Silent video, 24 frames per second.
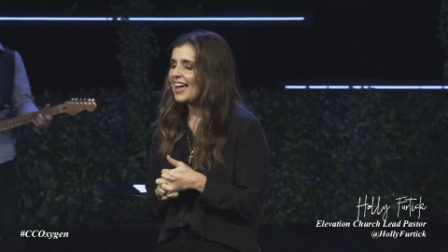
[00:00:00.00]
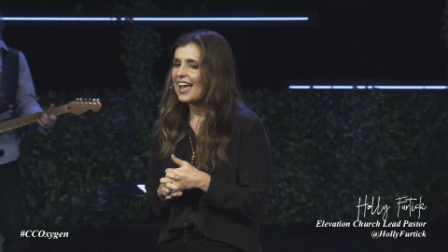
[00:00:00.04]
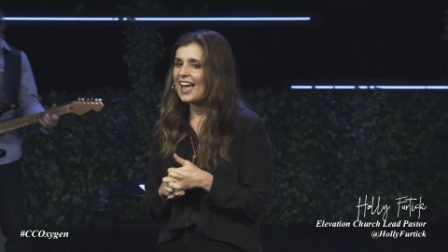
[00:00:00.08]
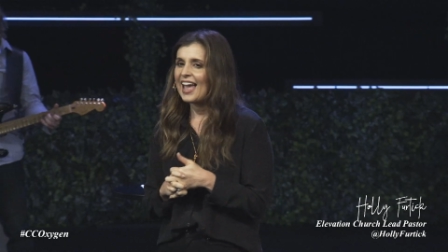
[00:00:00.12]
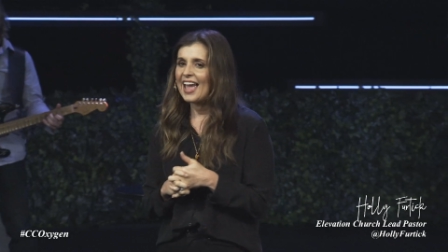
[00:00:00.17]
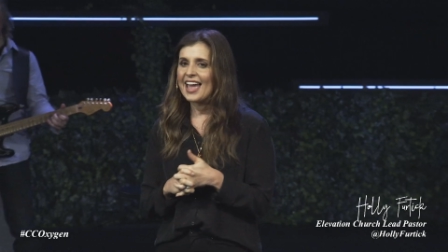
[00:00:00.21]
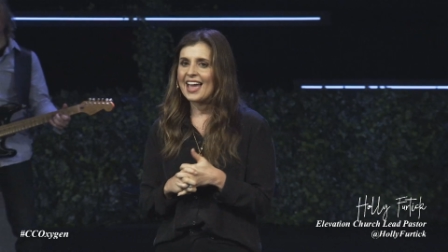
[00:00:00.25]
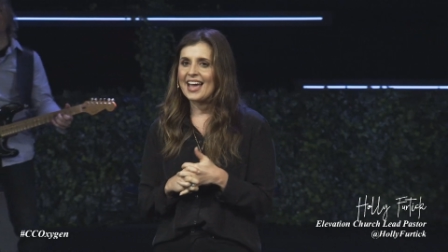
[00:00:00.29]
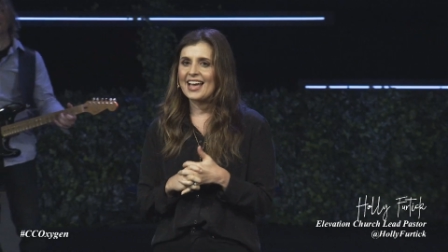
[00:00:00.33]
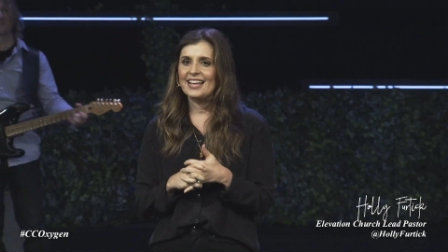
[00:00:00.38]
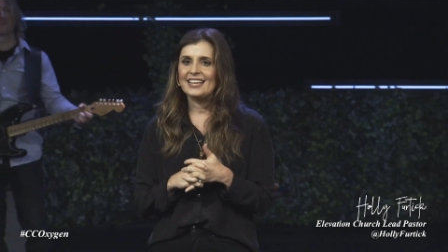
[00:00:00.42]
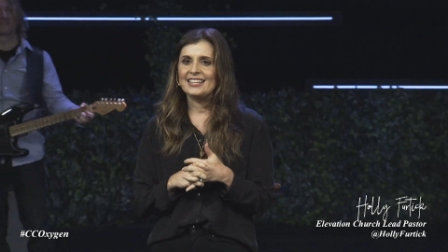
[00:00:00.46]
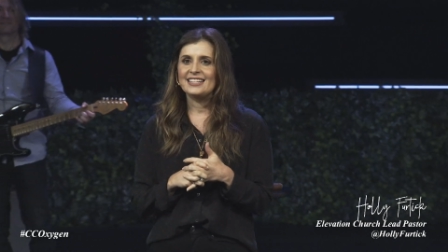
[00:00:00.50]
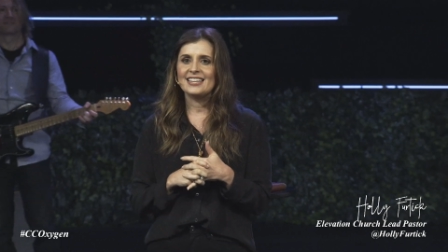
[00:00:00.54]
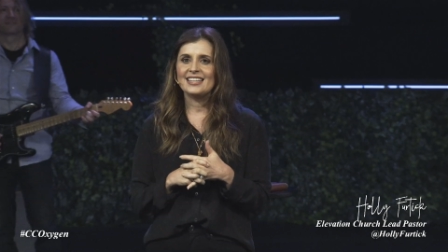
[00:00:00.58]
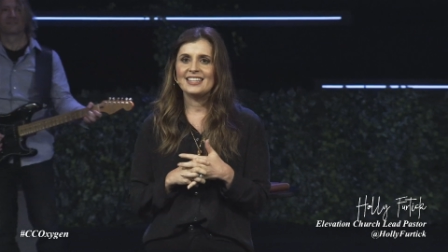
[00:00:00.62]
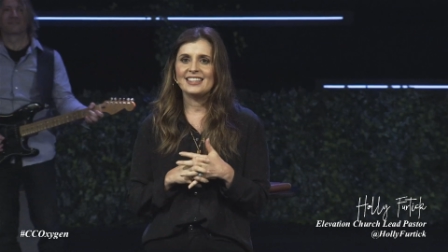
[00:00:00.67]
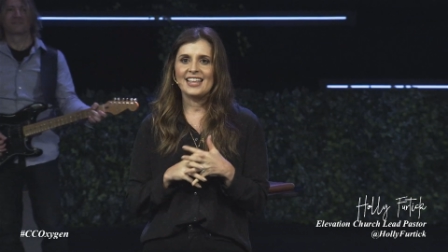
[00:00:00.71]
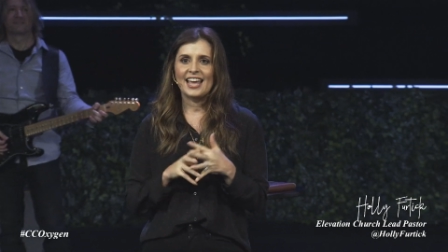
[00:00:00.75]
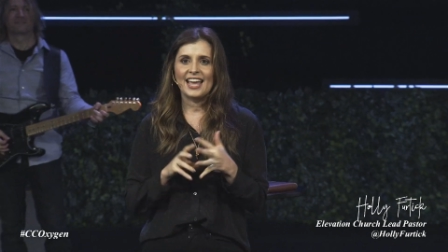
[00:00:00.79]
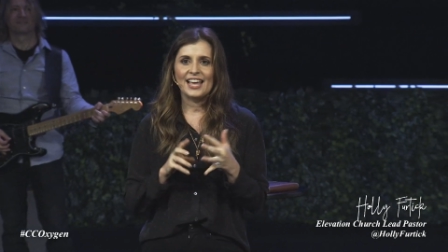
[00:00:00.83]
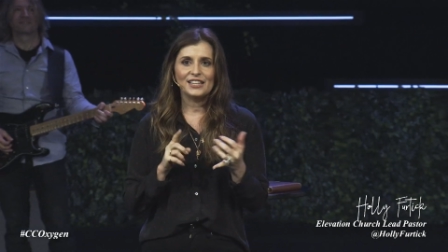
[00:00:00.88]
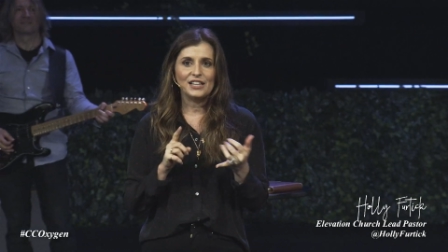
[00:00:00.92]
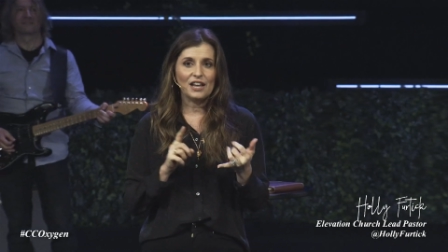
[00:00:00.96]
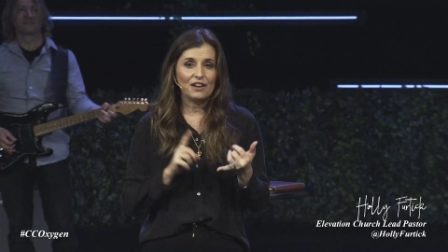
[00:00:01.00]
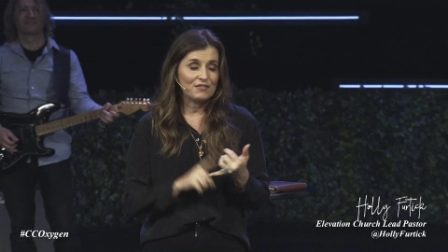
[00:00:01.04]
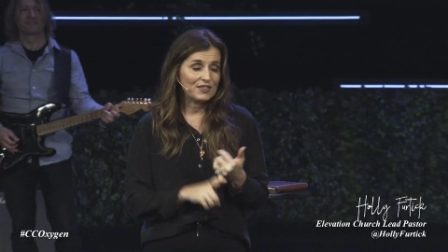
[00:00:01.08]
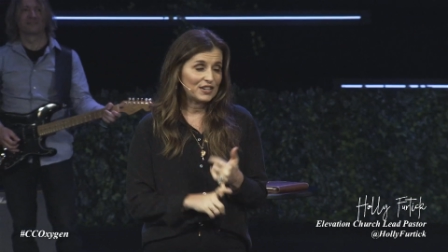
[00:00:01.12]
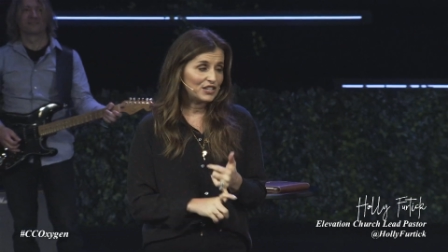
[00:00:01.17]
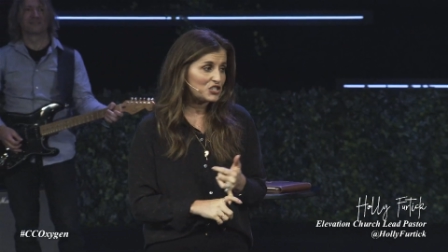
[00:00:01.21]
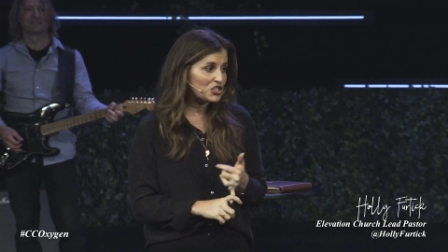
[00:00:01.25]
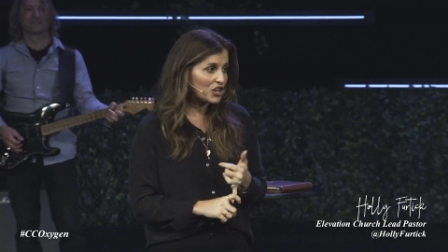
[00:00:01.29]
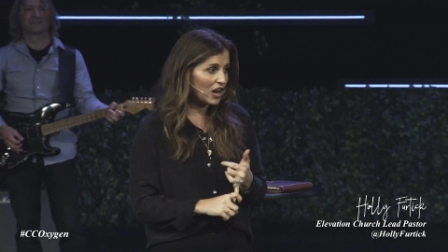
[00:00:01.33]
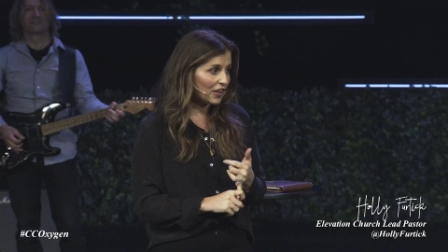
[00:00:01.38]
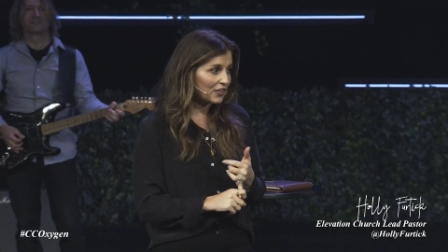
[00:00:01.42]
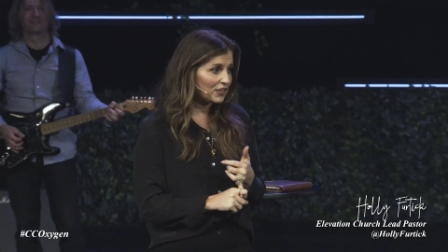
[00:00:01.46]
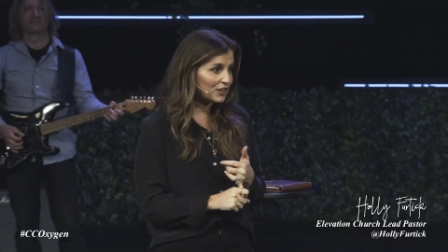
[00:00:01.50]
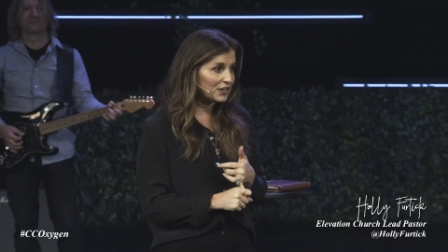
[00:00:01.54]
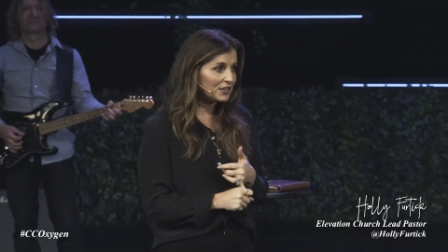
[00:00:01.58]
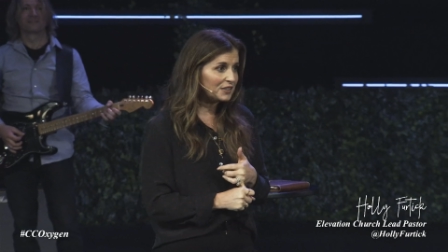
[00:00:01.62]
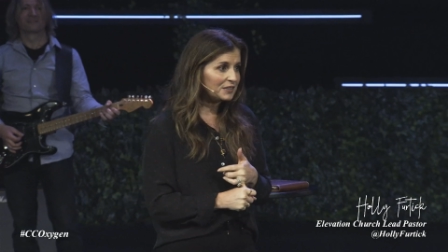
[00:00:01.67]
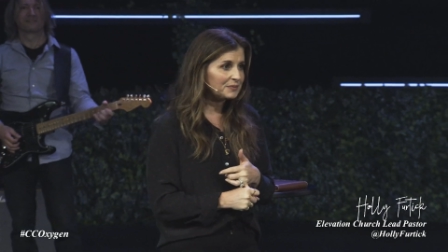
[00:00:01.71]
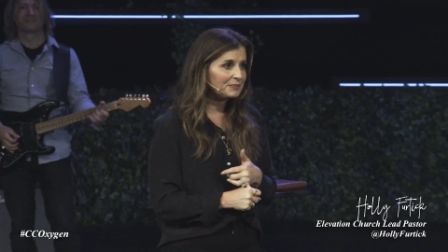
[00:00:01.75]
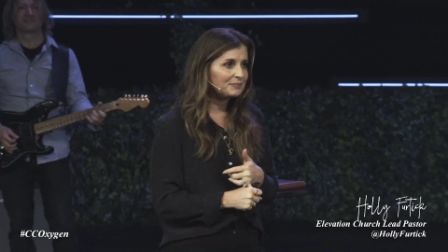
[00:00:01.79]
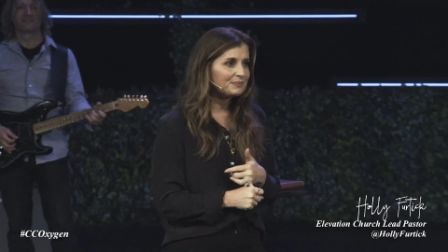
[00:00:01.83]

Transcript: And they love each other.